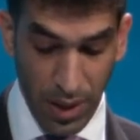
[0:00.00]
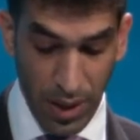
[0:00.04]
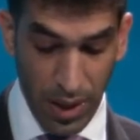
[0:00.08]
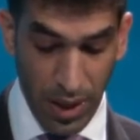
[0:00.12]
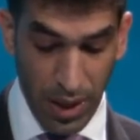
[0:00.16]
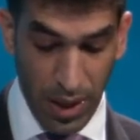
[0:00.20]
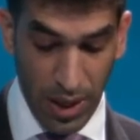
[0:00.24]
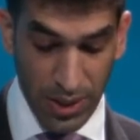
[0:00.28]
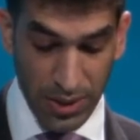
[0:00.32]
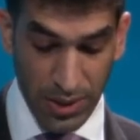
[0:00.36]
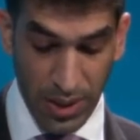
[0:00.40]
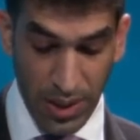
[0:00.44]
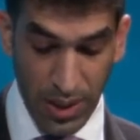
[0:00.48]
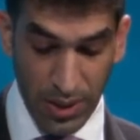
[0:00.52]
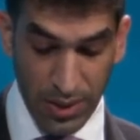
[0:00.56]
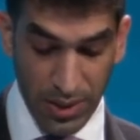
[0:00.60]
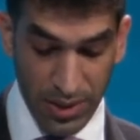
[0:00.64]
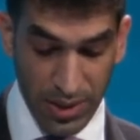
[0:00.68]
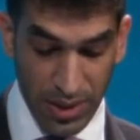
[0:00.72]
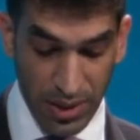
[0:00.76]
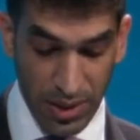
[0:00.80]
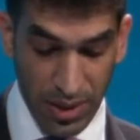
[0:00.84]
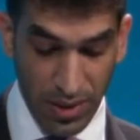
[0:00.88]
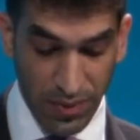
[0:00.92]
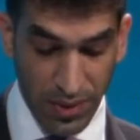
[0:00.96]
has had a
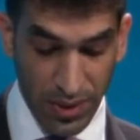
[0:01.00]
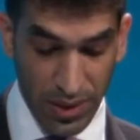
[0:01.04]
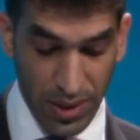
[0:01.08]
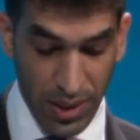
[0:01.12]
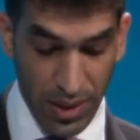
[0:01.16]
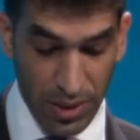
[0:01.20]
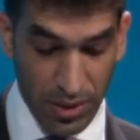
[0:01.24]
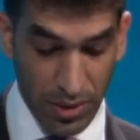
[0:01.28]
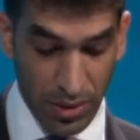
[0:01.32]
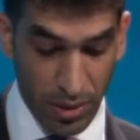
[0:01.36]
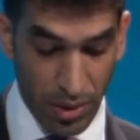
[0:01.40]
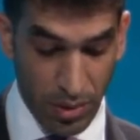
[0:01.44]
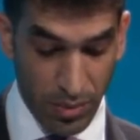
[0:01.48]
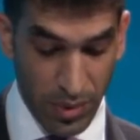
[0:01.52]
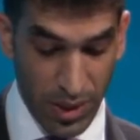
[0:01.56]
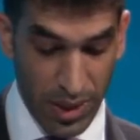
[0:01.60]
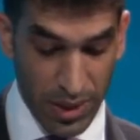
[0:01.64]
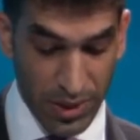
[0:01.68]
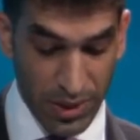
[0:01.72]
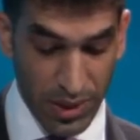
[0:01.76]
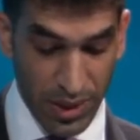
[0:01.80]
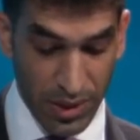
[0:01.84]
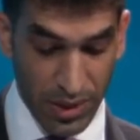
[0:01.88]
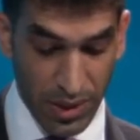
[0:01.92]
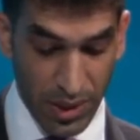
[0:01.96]
significant
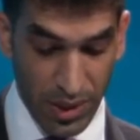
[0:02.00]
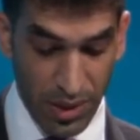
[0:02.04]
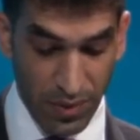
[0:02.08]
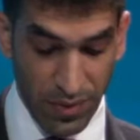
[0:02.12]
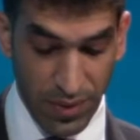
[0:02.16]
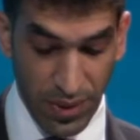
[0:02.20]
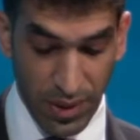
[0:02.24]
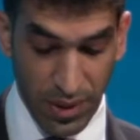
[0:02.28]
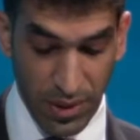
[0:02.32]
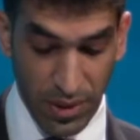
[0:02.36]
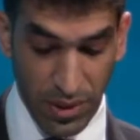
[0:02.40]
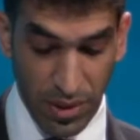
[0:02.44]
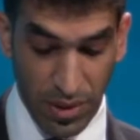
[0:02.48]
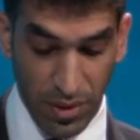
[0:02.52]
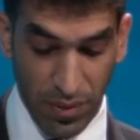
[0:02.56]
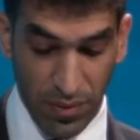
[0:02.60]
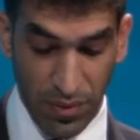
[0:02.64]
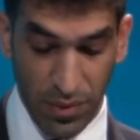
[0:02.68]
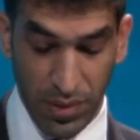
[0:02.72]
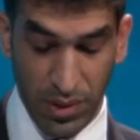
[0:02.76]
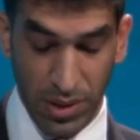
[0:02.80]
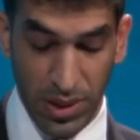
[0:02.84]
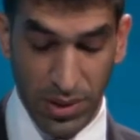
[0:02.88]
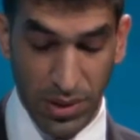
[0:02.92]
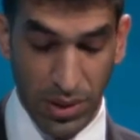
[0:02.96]
normalization effect
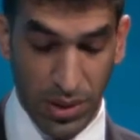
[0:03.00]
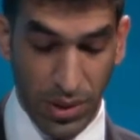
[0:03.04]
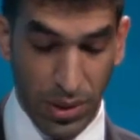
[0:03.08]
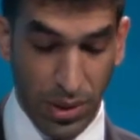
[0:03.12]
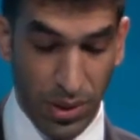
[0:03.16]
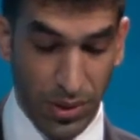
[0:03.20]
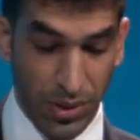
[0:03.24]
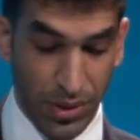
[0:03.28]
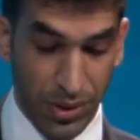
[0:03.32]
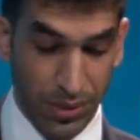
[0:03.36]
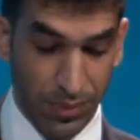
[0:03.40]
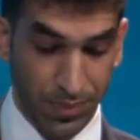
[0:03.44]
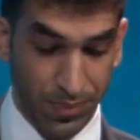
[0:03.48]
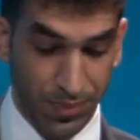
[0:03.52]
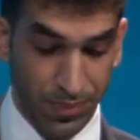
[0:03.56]
for the technology.